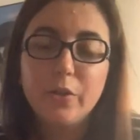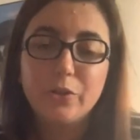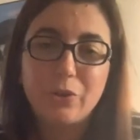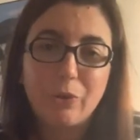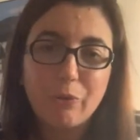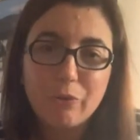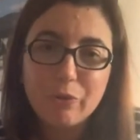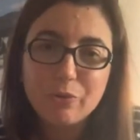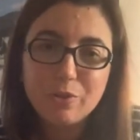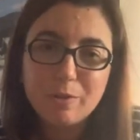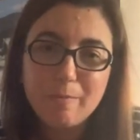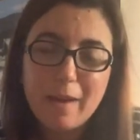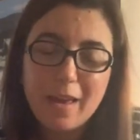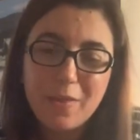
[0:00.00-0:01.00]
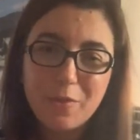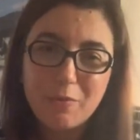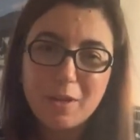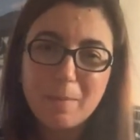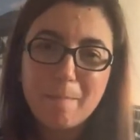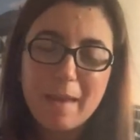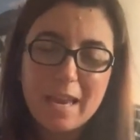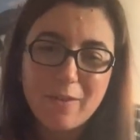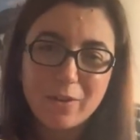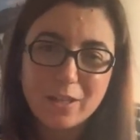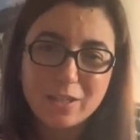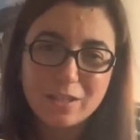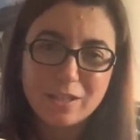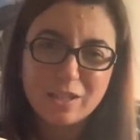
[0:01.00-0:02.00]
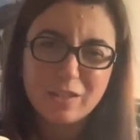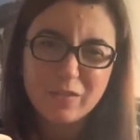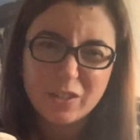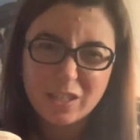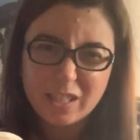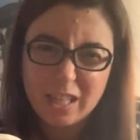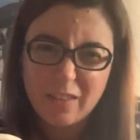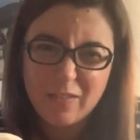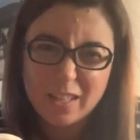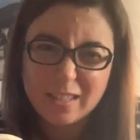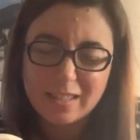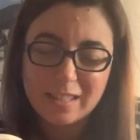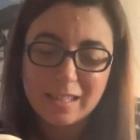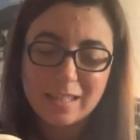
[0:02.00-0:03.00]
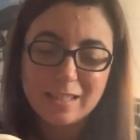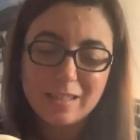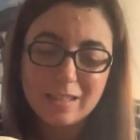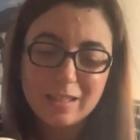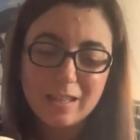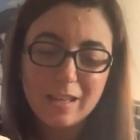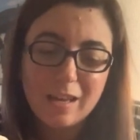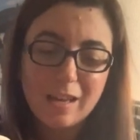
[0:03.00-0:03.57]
So those are my 3 main reasons for saving seeds.